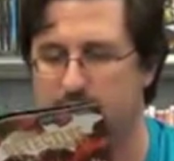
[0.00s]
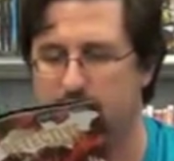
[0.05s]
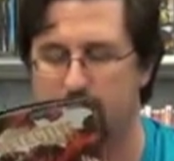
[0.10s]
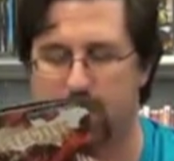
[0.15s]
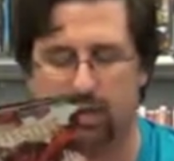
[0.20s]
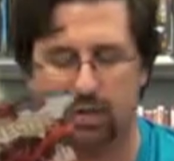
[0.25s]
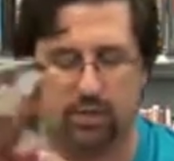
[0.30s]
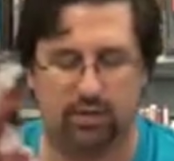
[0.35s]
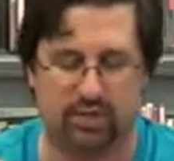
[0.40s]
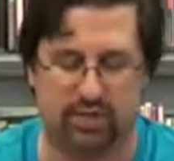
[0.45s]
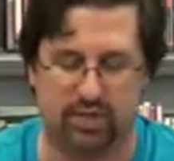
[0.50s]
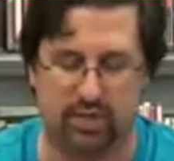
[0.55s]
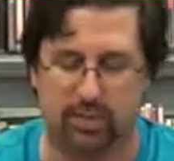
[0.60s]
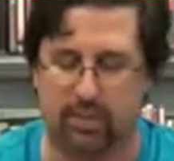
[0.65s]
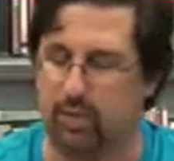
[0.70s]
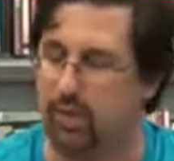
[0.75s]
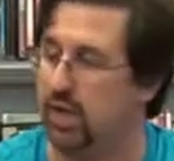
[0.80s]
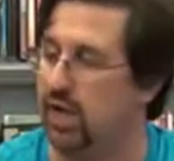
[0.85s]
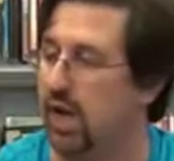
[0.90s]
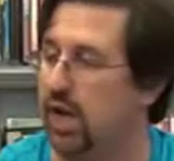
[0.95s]
I'll go see A
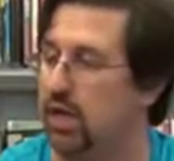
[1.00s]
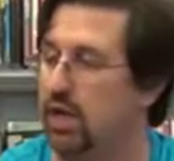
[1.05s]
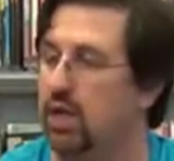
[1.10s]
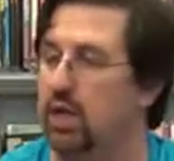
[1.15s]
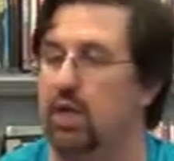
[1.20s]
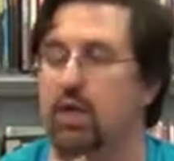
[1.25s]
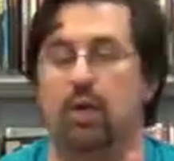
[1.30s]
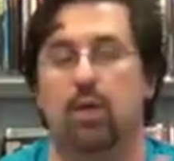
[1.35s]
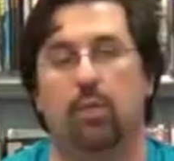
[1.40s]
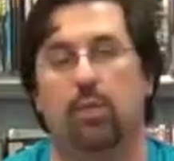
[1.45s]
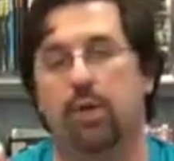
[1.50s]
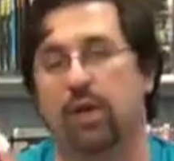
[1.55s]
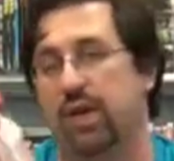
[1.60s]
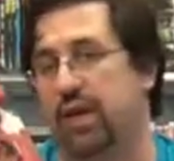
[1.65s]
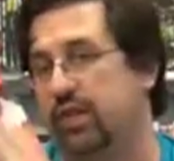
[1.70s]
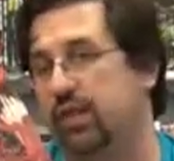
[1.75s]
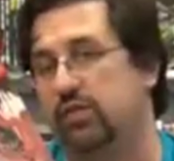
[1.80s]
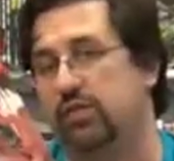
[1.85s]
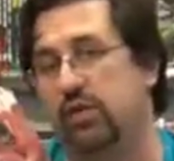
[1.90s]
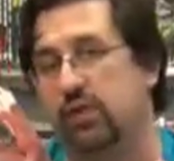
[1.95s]
Puny God. But
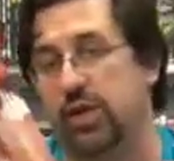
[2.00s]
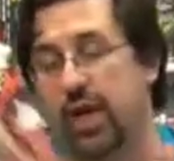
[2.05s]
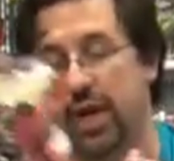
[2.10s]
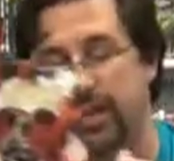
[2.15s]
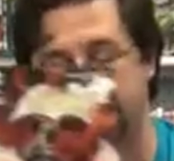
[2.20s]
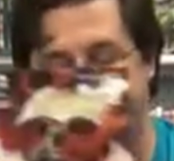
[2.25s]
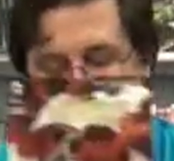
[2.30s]
yeah, this is okay.